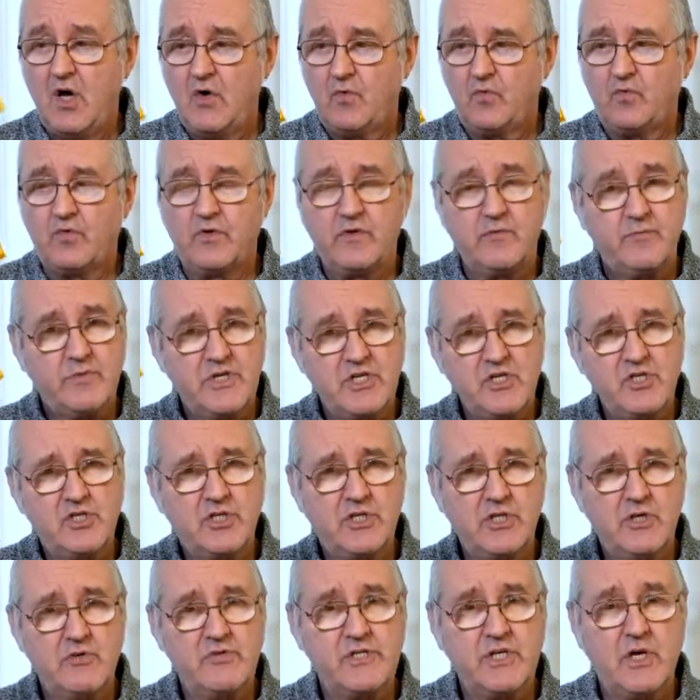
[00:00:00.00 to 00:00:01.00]
would have been
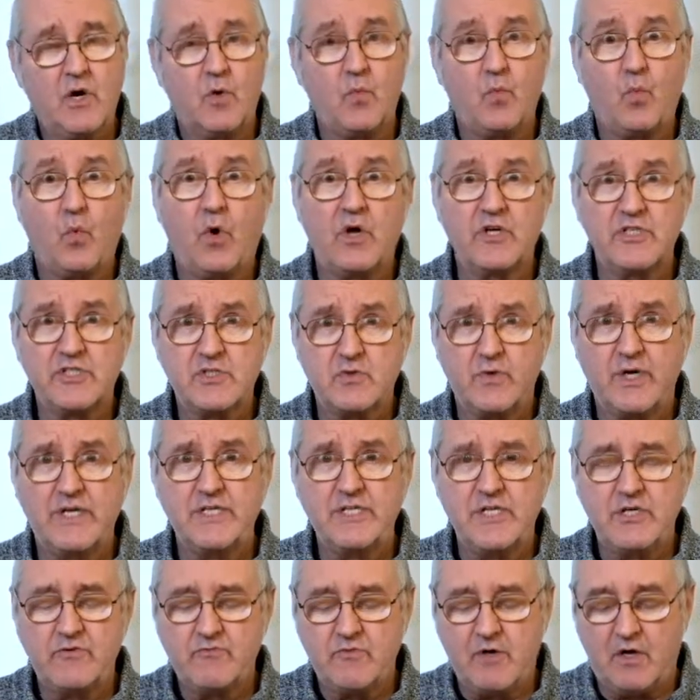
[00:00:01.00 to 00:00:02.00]
shooting on
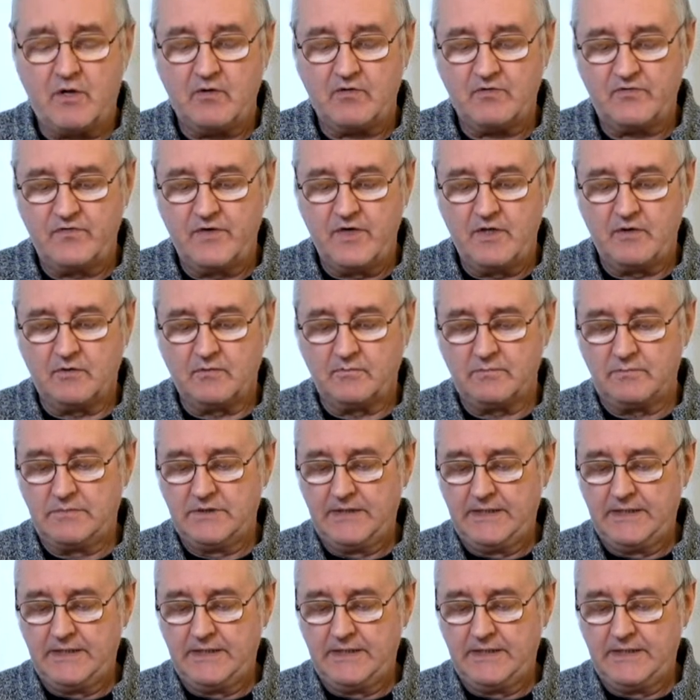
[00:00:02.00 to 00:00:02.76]
120 roll film.